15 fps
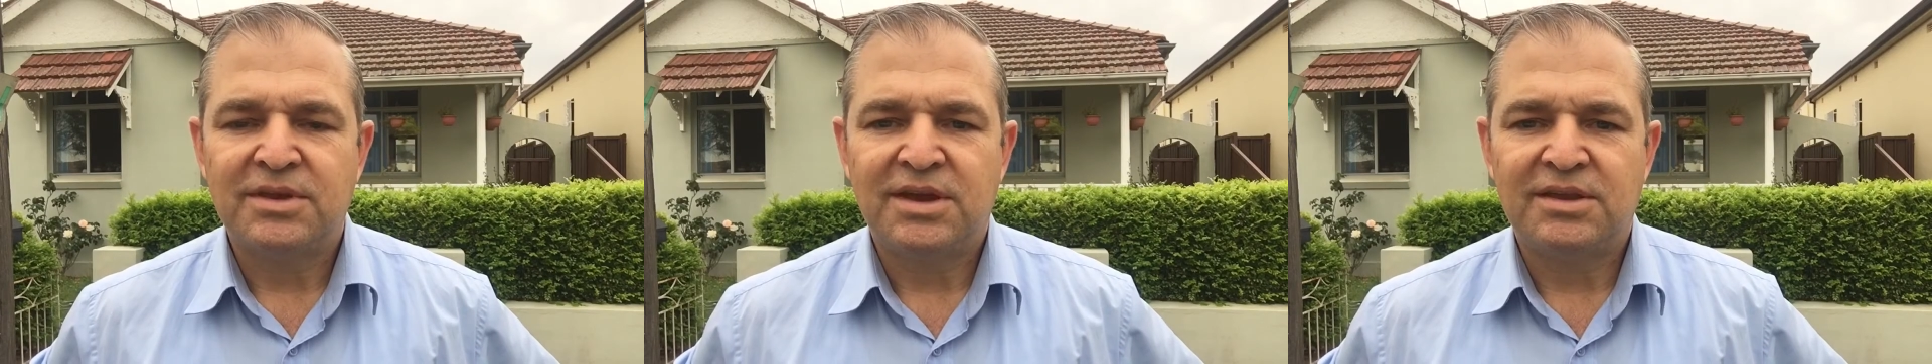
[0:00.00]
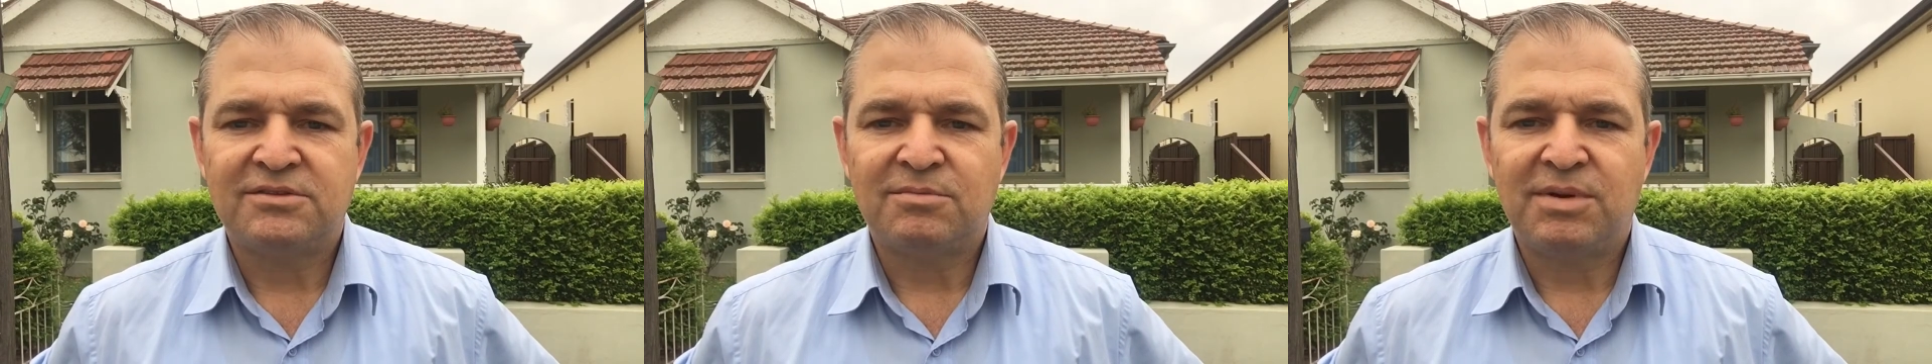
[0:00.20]

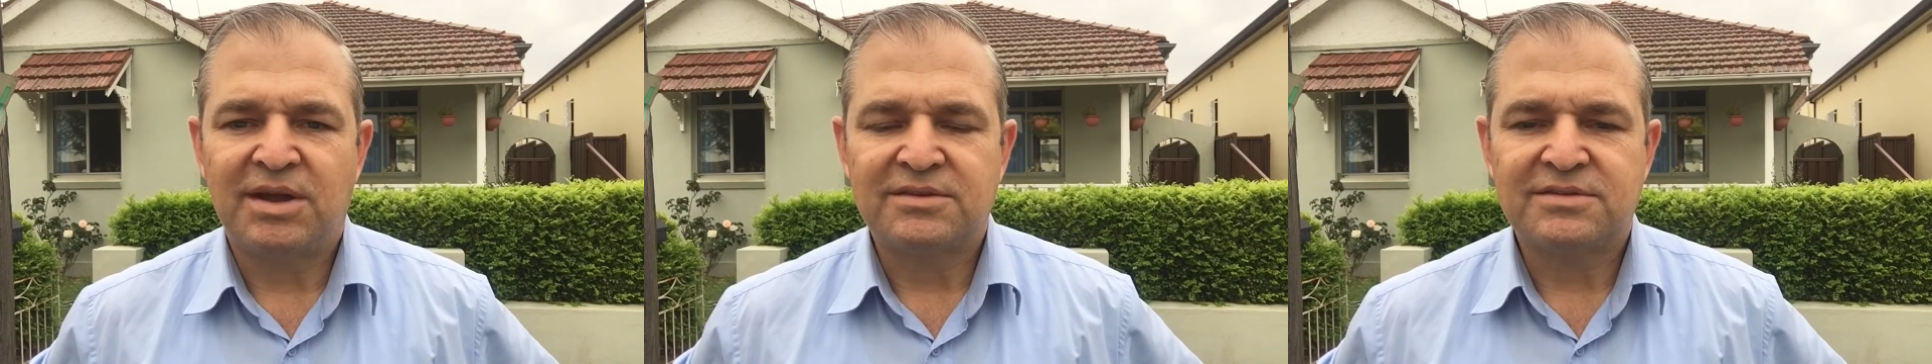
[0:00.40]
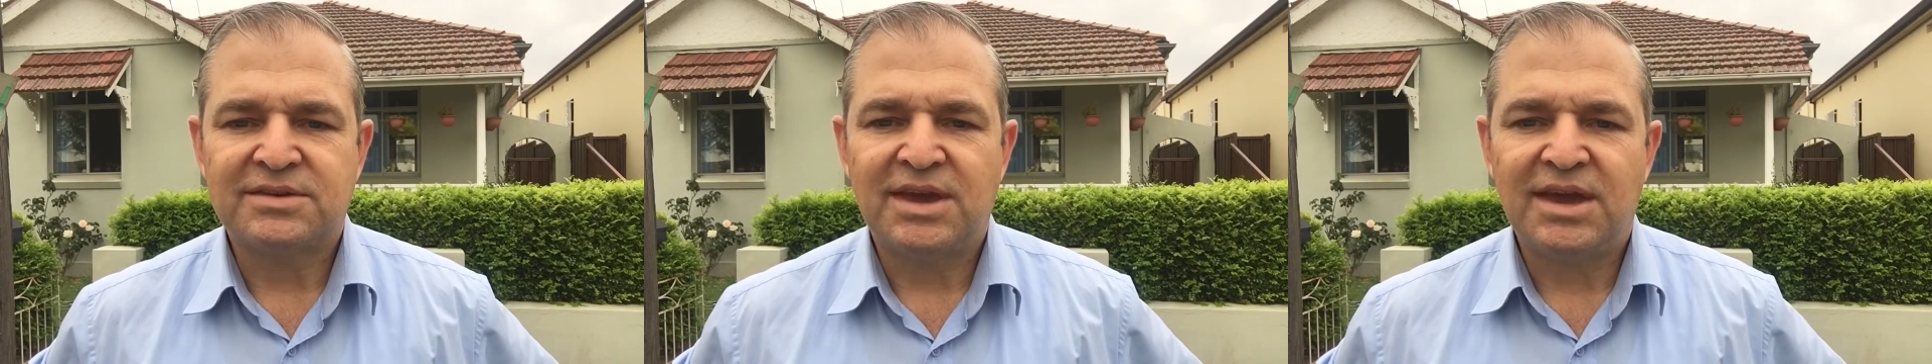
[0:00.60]
It's
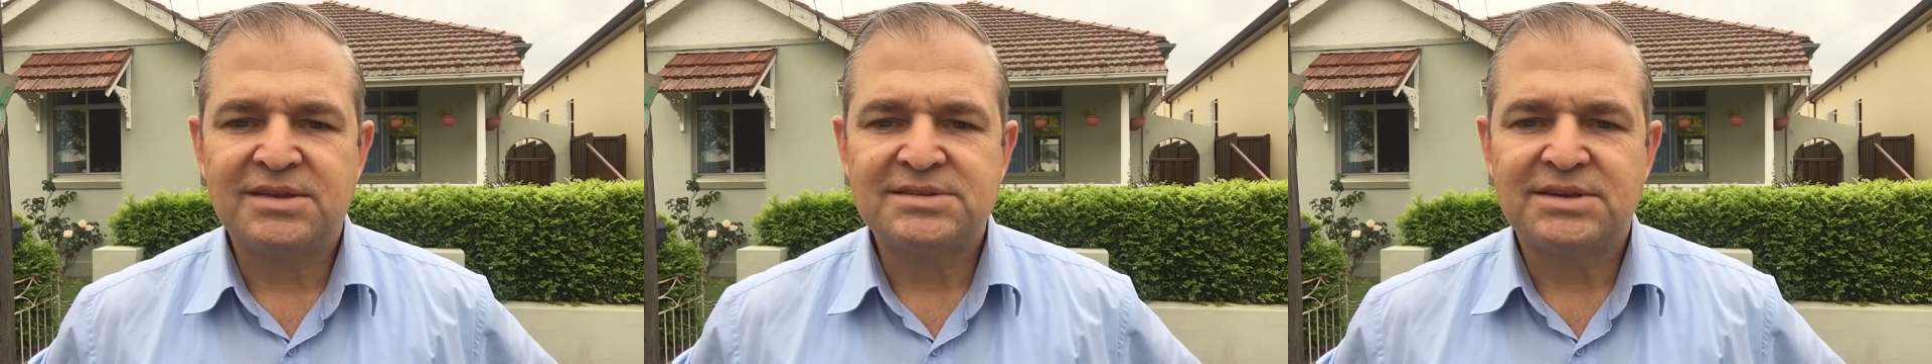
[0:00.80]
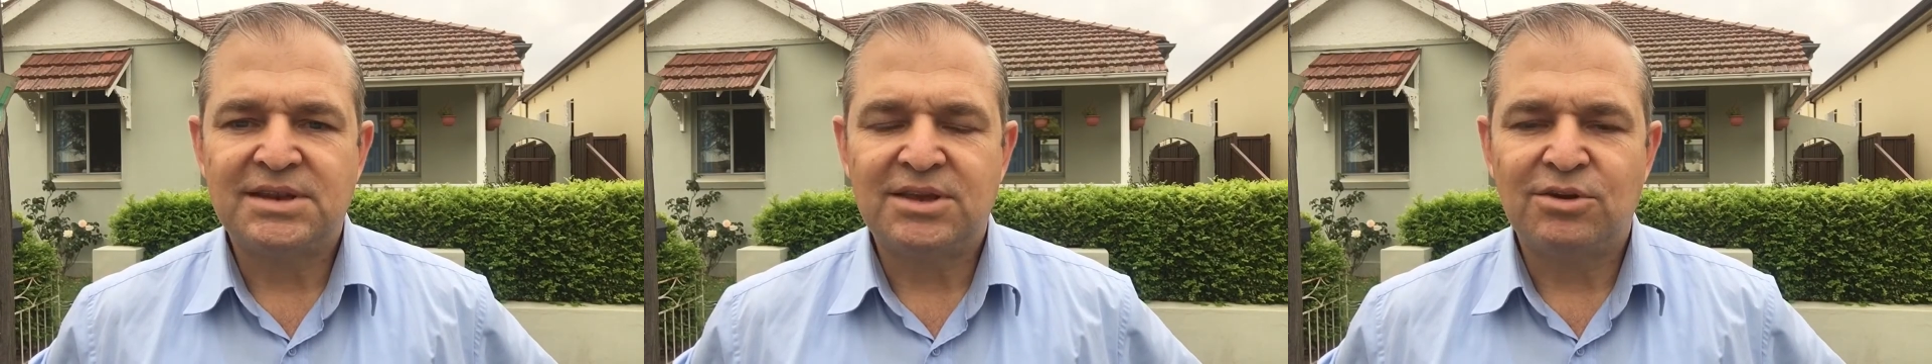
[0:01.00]
about
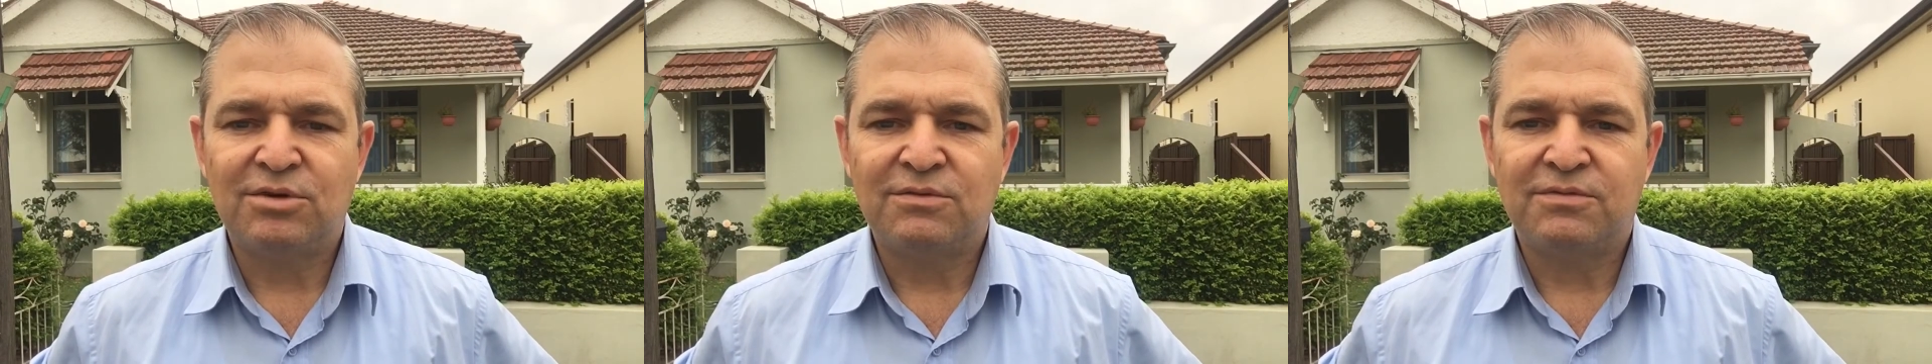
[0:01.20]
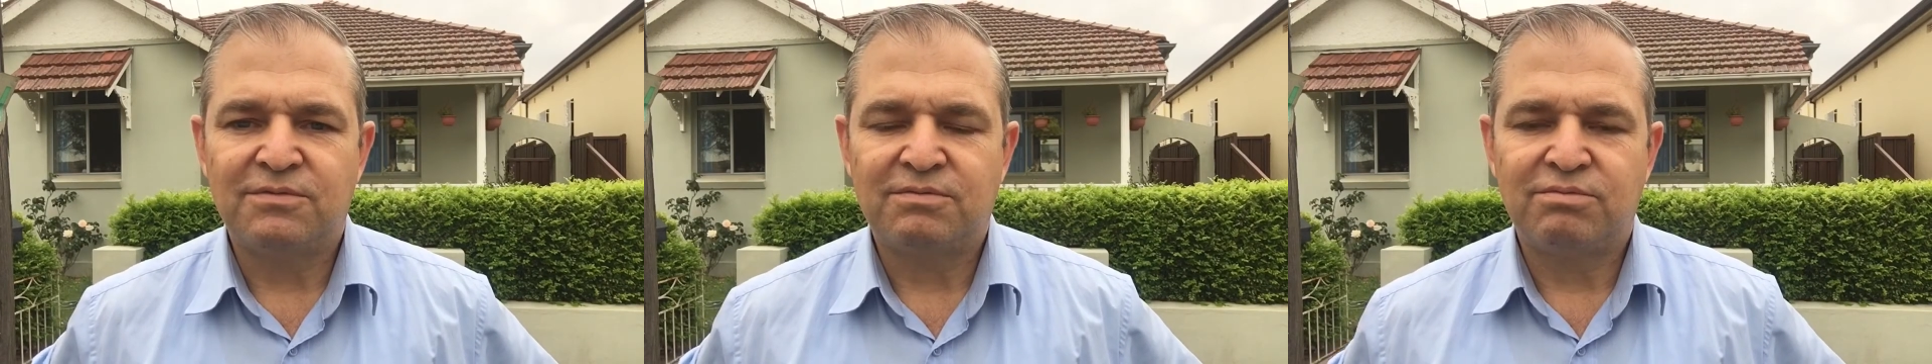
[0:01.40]
scarcity
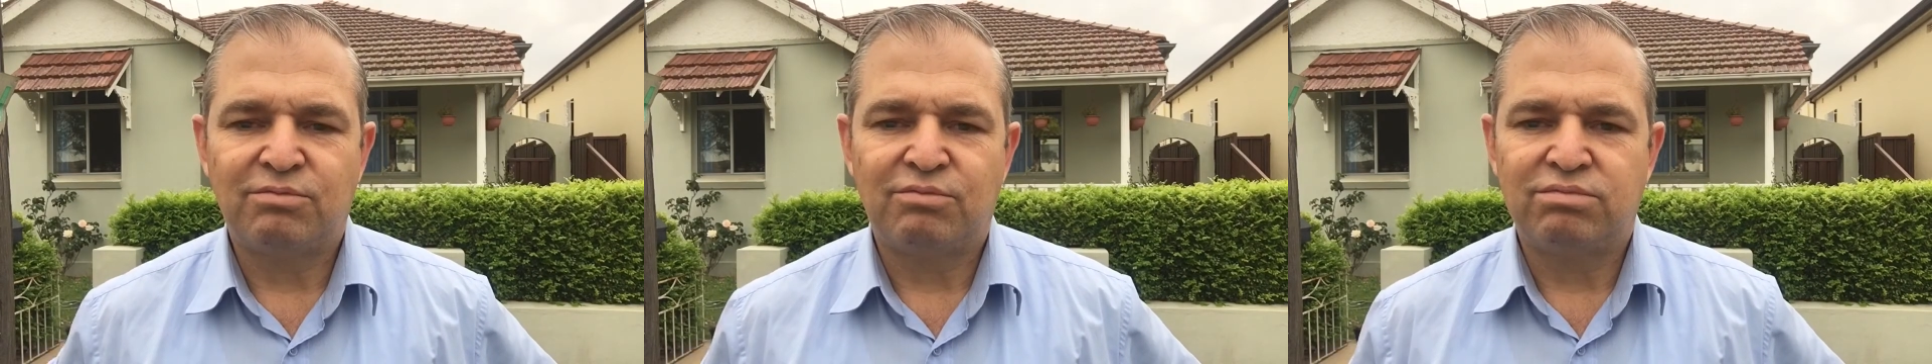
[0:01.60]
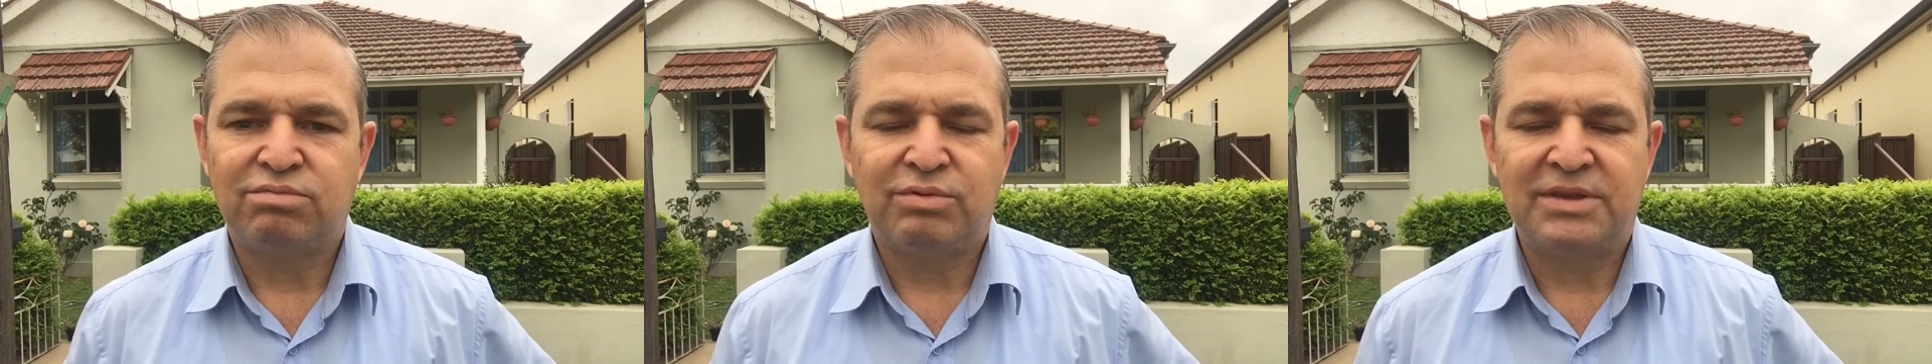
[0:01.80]
of
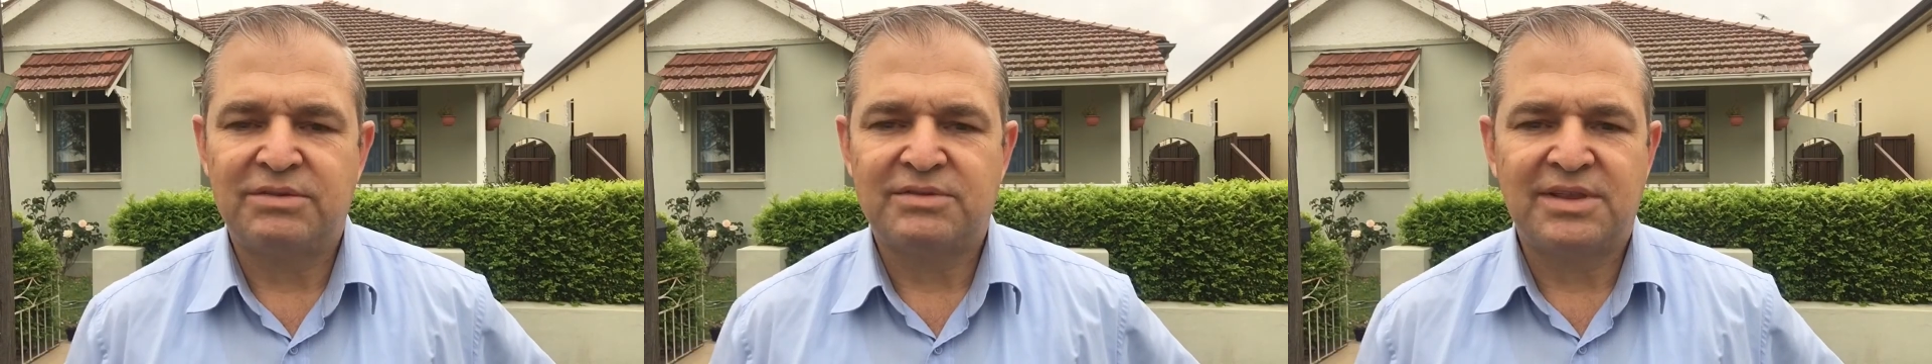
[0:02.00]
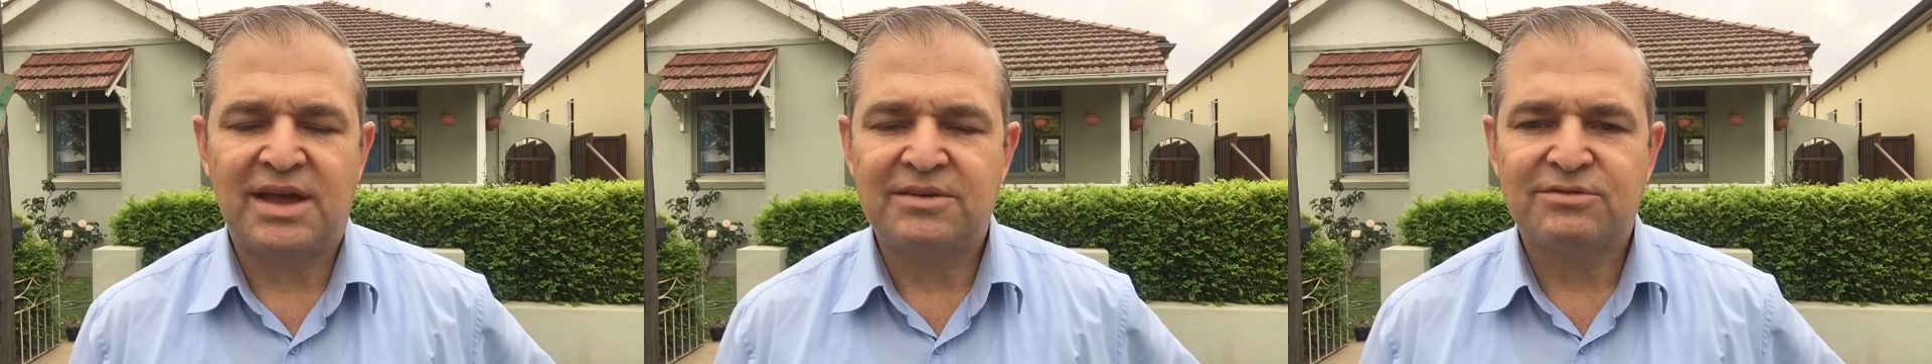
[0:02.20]
when's
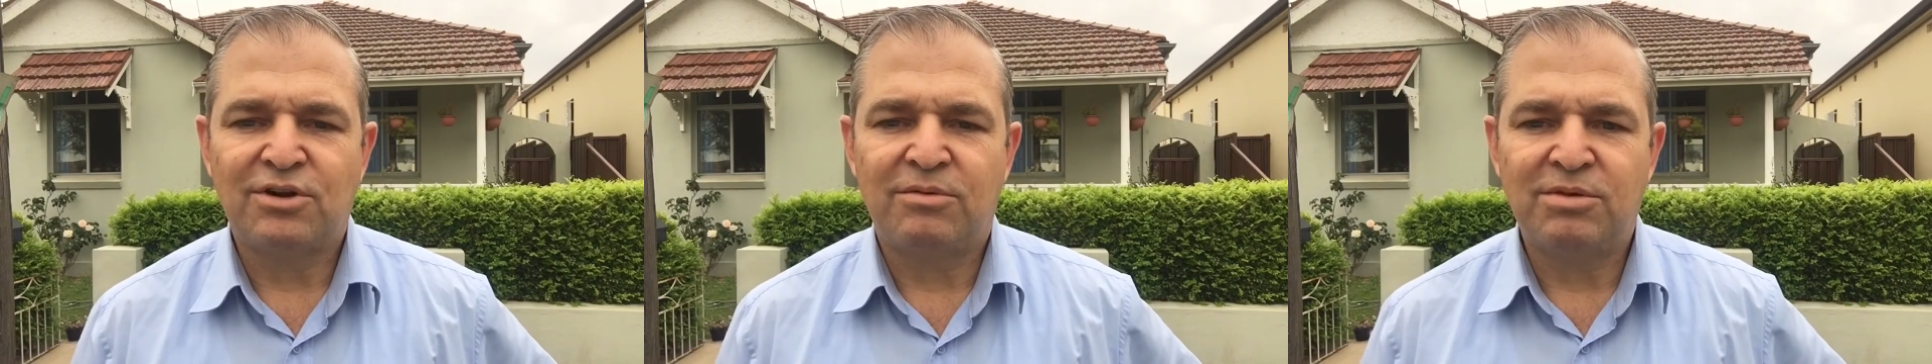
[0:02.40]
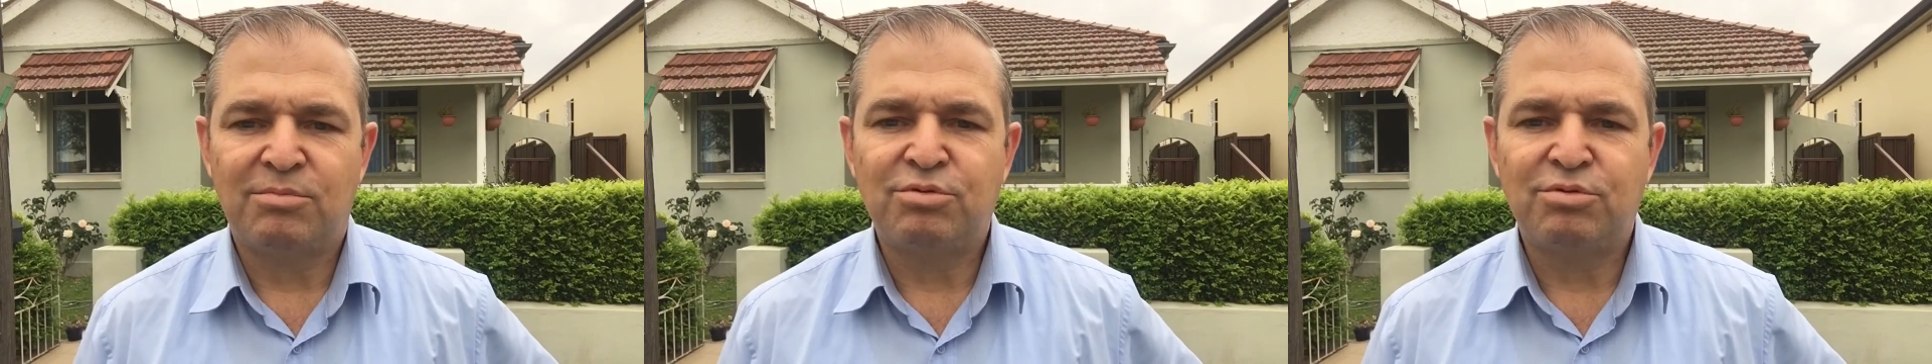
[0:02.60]
the last time the